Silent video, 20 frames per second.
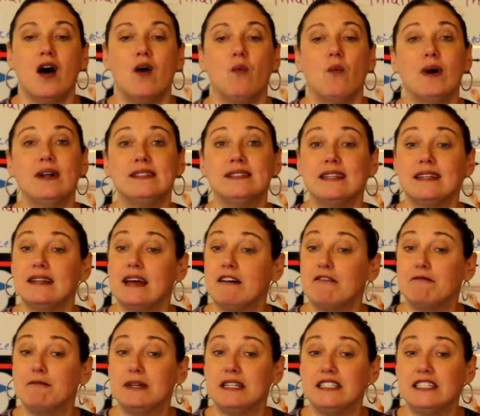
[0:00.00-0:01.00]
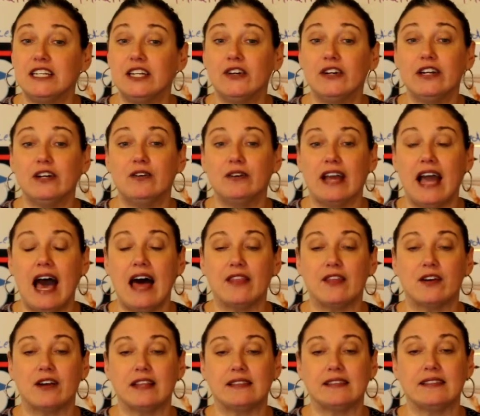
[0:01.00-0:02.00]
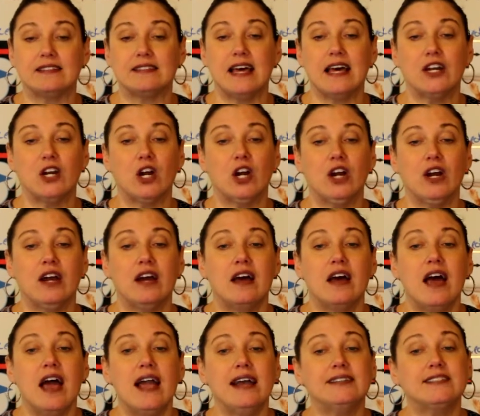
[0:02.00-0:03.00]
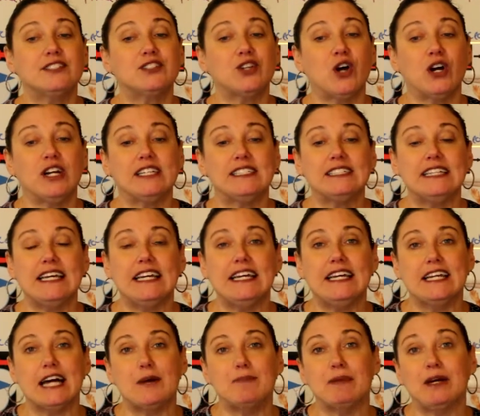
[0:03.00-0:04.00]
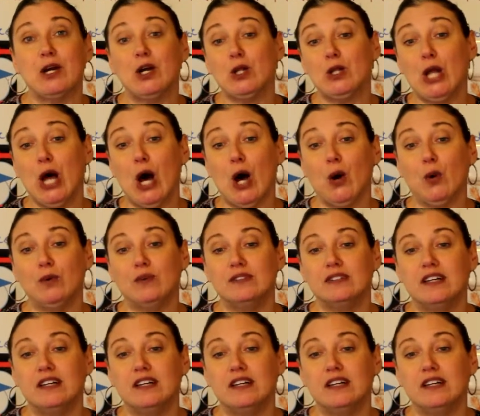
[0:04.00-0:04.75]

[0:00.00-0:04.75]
Once enough material gathered at the center, it started to heat up and glow.